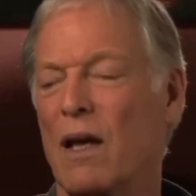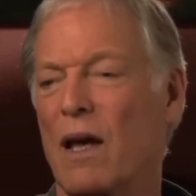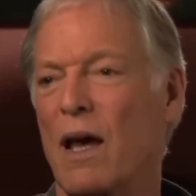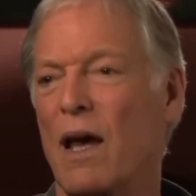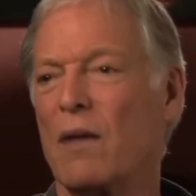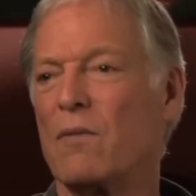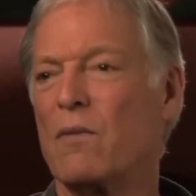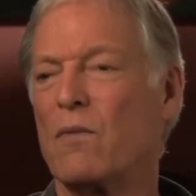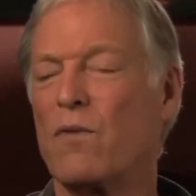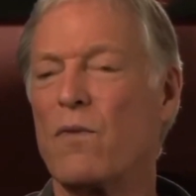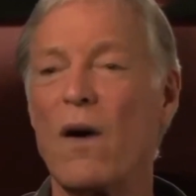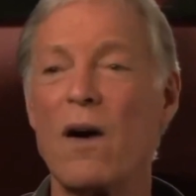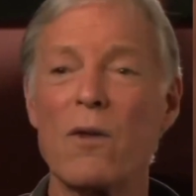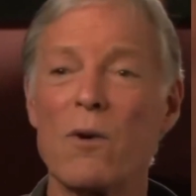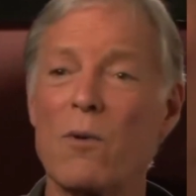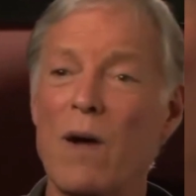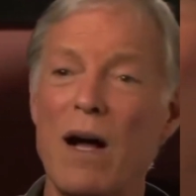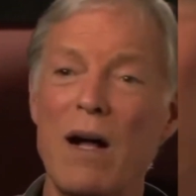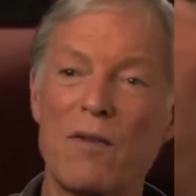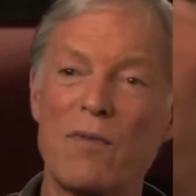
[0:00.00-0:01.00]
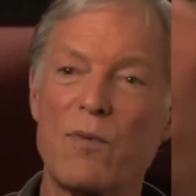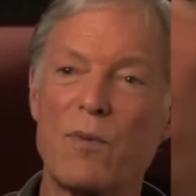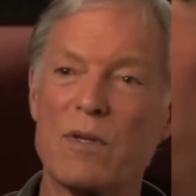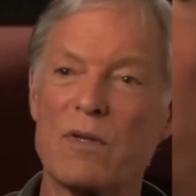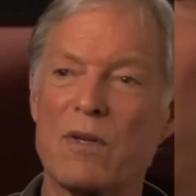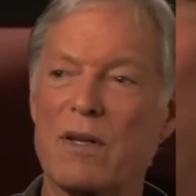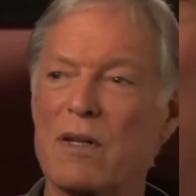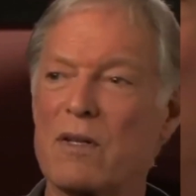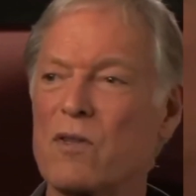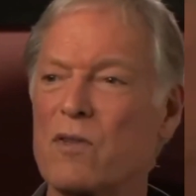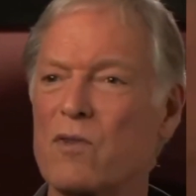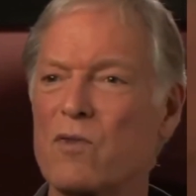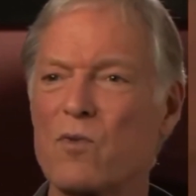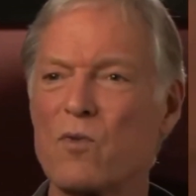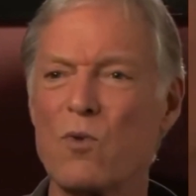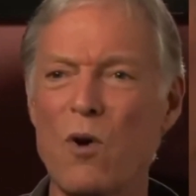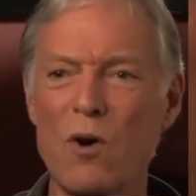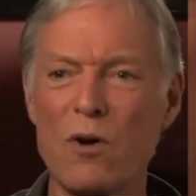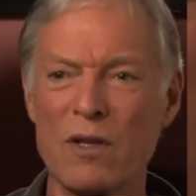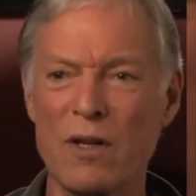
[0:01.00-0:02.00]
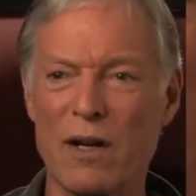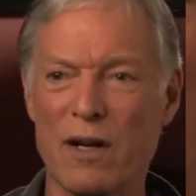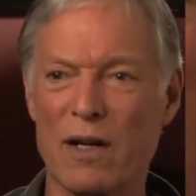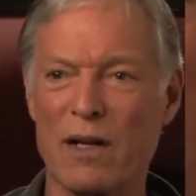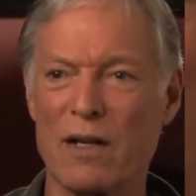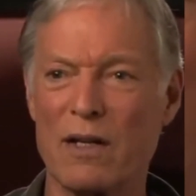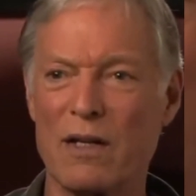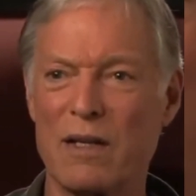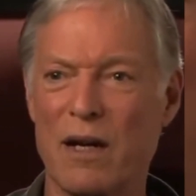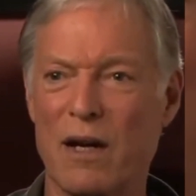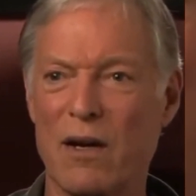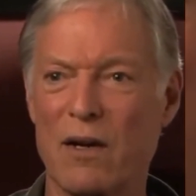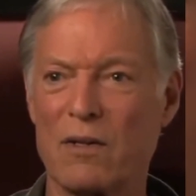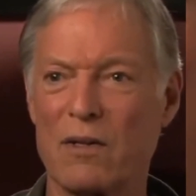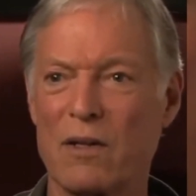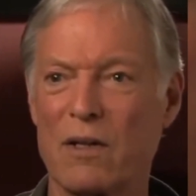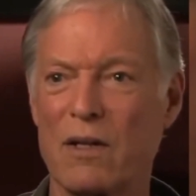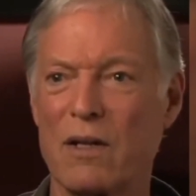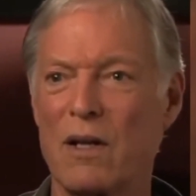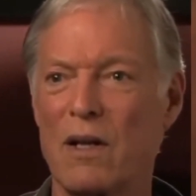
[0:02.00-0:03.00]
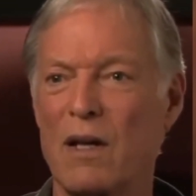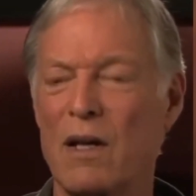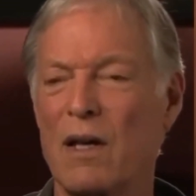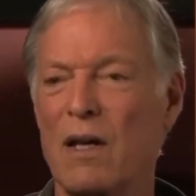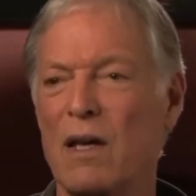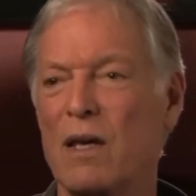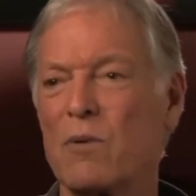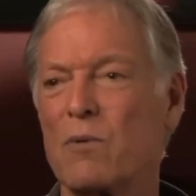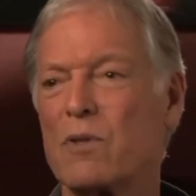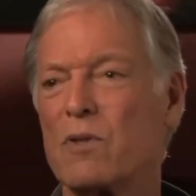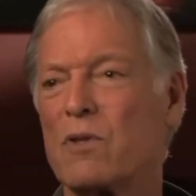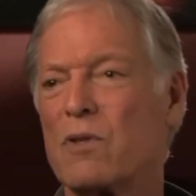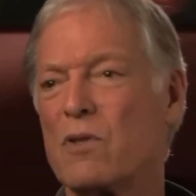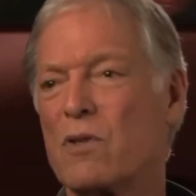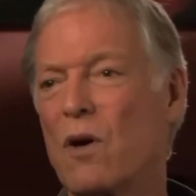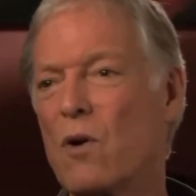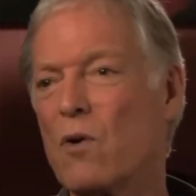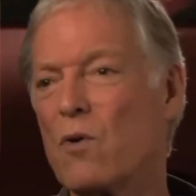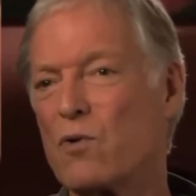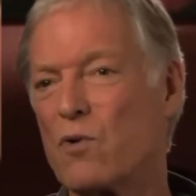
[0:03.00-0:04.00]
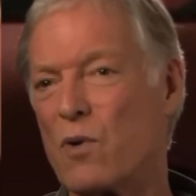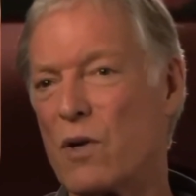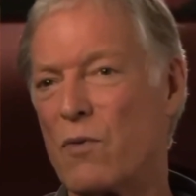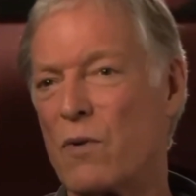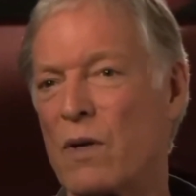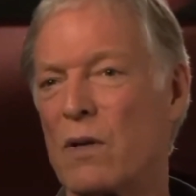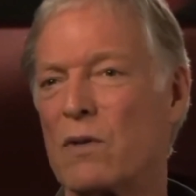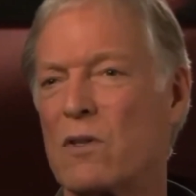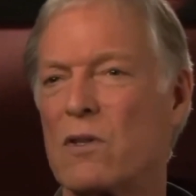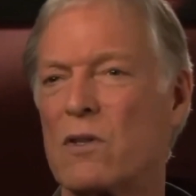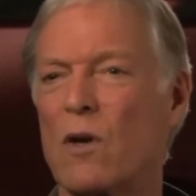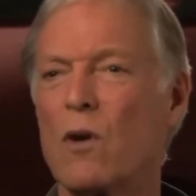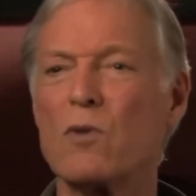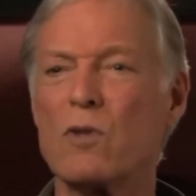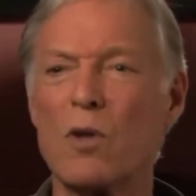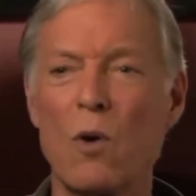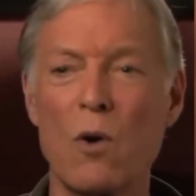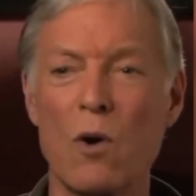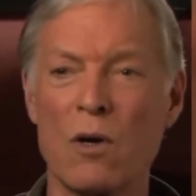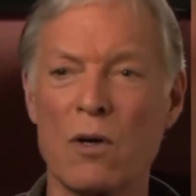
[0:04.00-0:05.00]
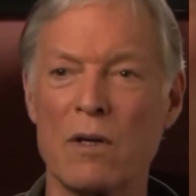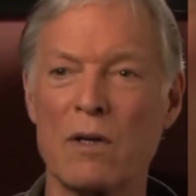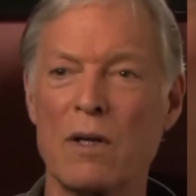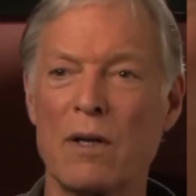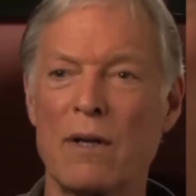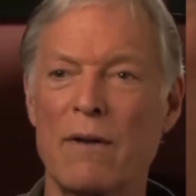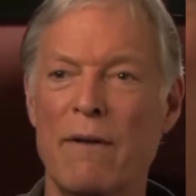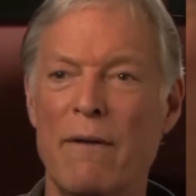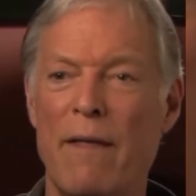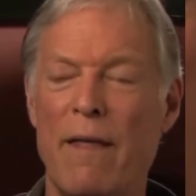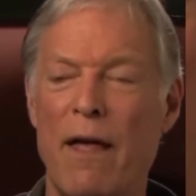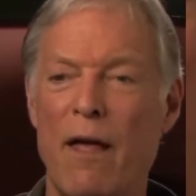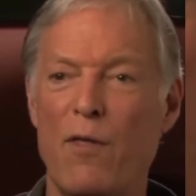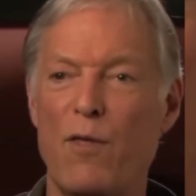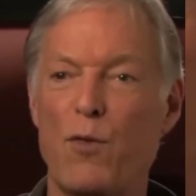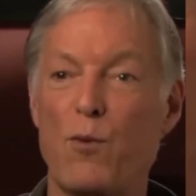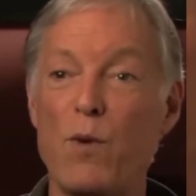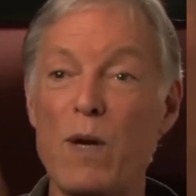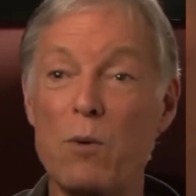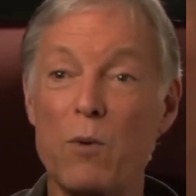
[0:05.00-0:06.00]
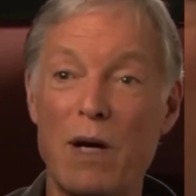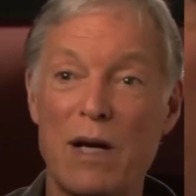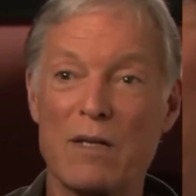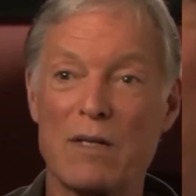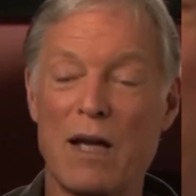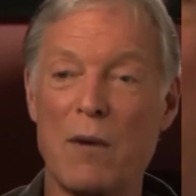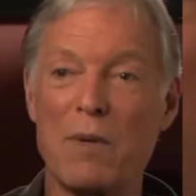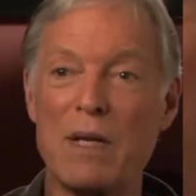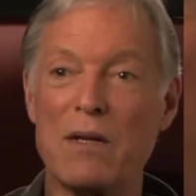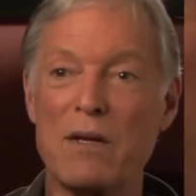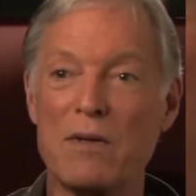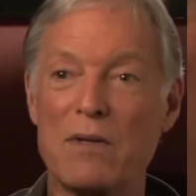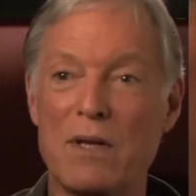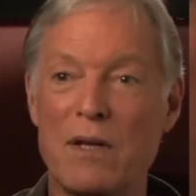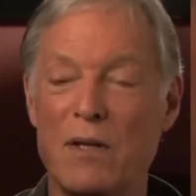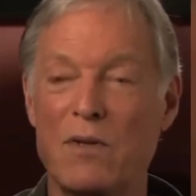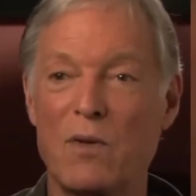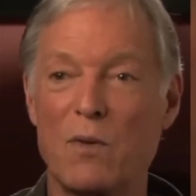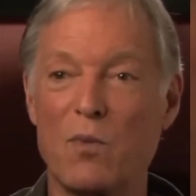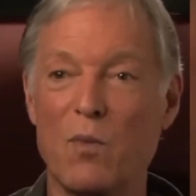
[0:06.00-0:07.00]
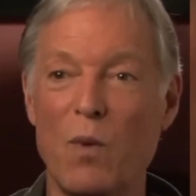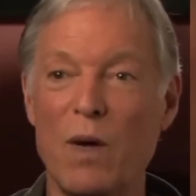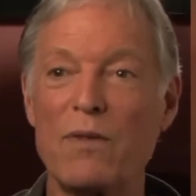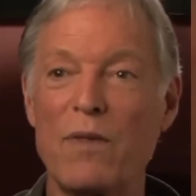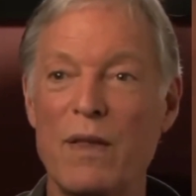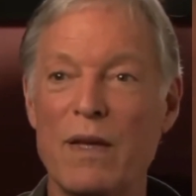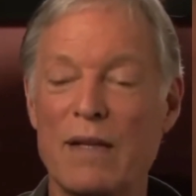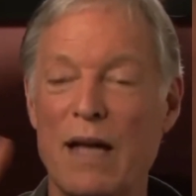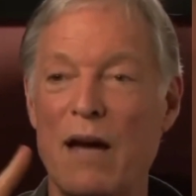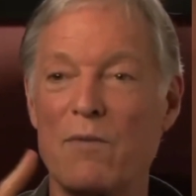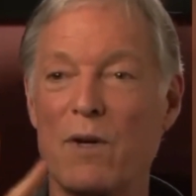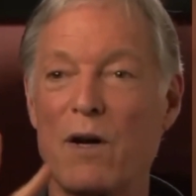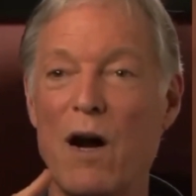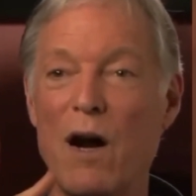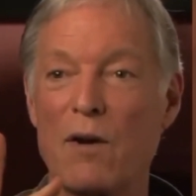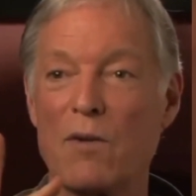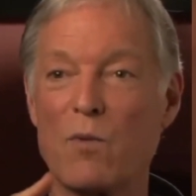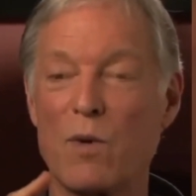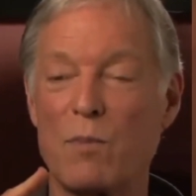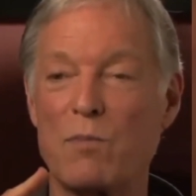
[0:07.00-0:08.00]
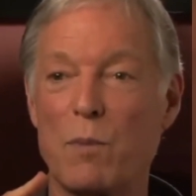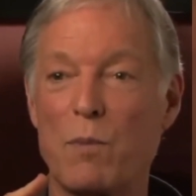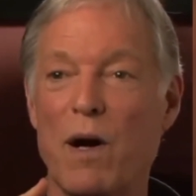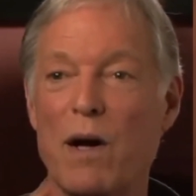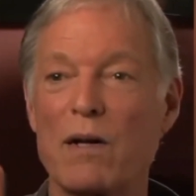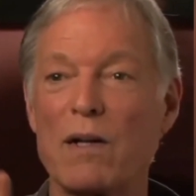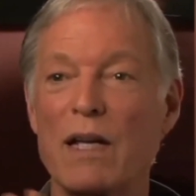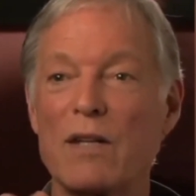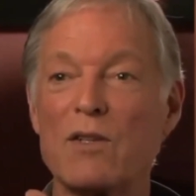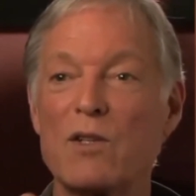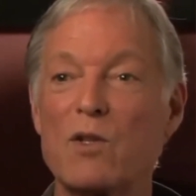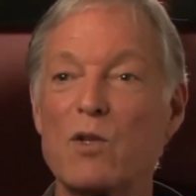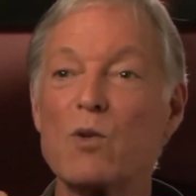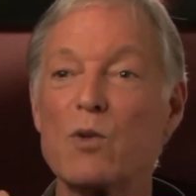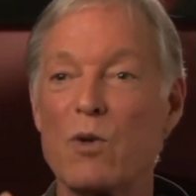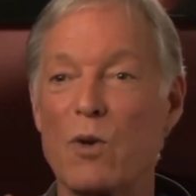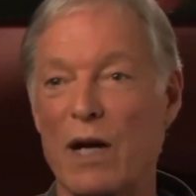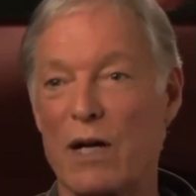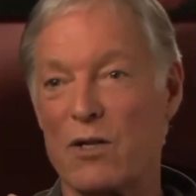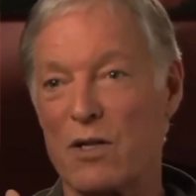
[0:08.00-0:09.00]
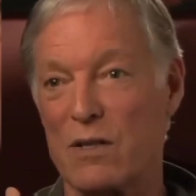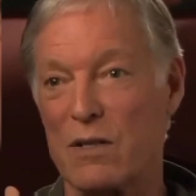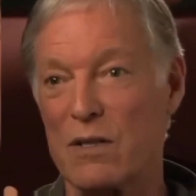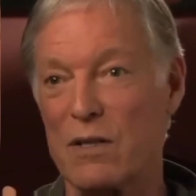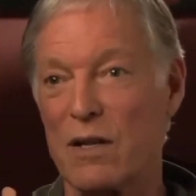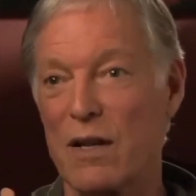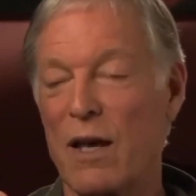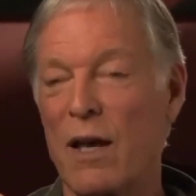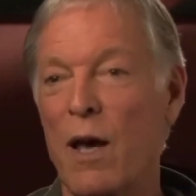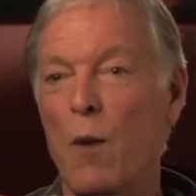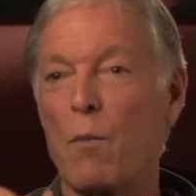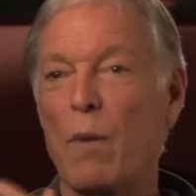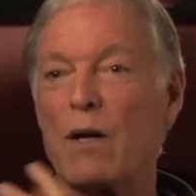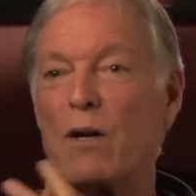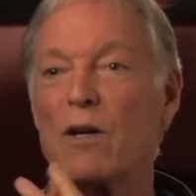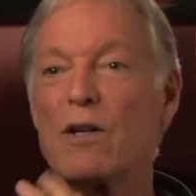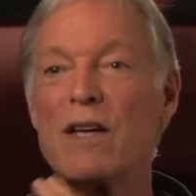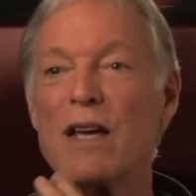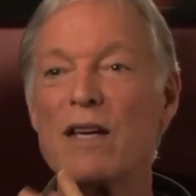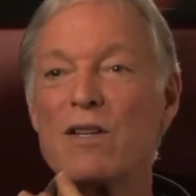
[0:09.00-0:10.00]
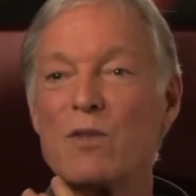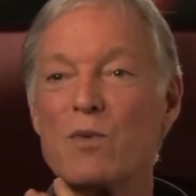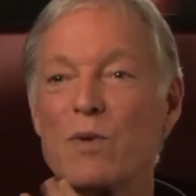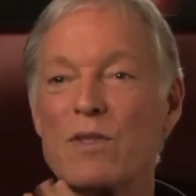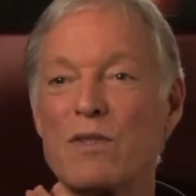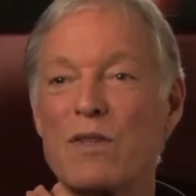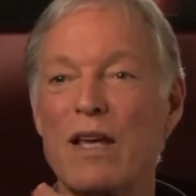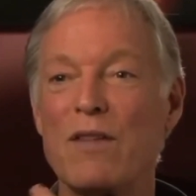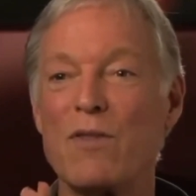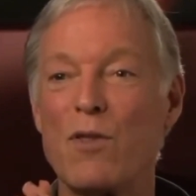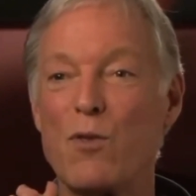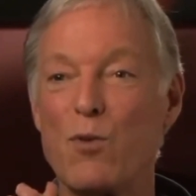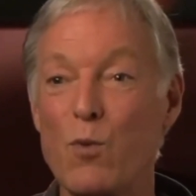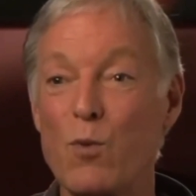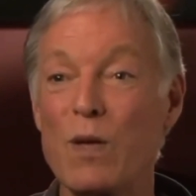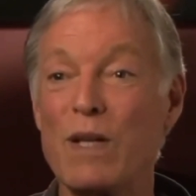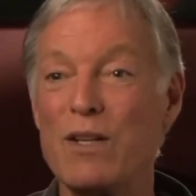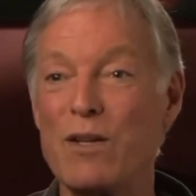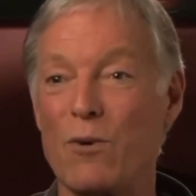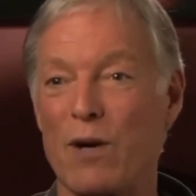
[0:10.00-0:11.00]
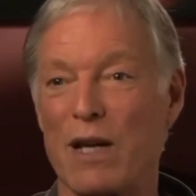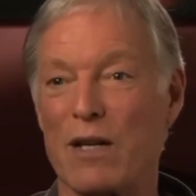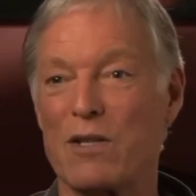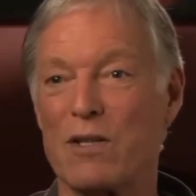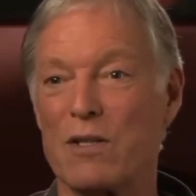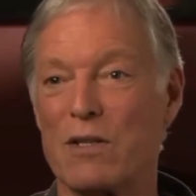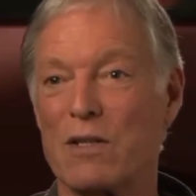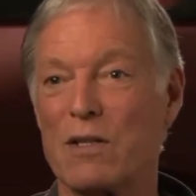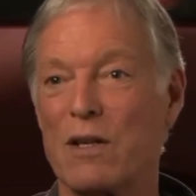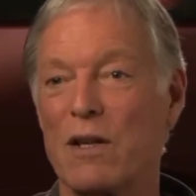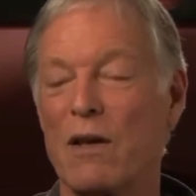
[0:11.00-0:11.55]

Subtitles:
And Father Ralph was an extraordinary character. He was so driven and so torn. Three ways. I mean, it's one thing to have your heart ripped apart in two directions, but his was in three directions.